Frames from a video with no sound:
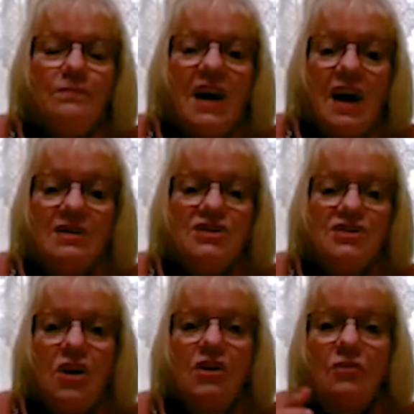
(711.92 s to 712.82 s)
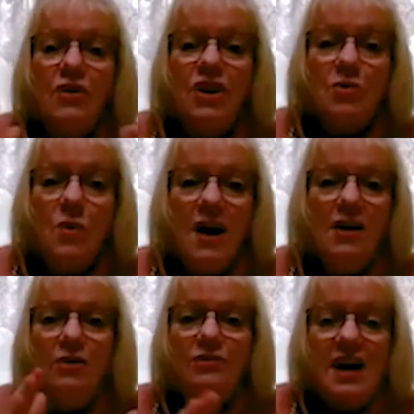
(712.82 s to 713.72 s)
Head Start
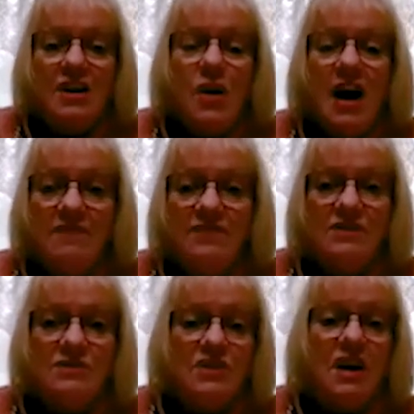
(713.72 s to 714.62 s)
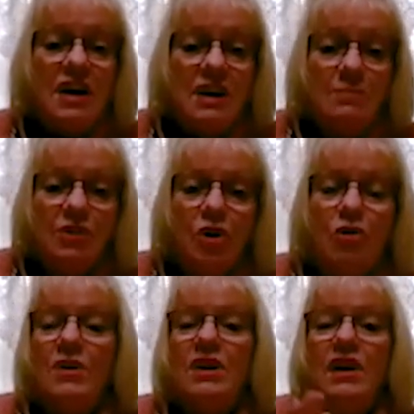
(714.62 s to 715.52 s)
require that you have this
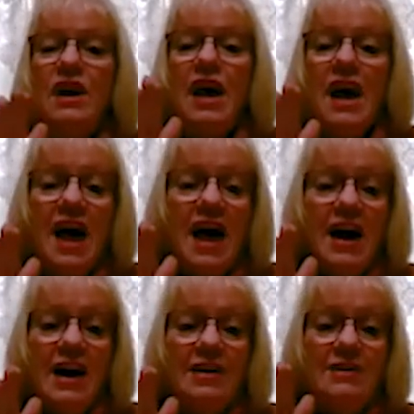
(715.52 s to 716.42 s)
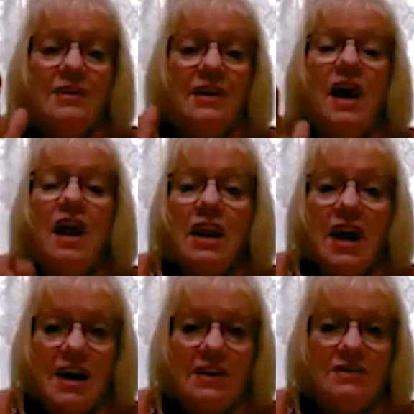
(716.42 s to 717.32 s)
hemoglobin and
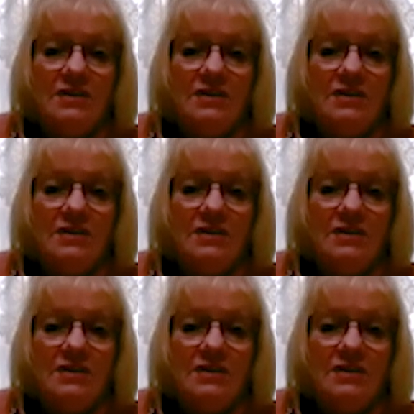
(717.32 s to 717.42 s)
lead.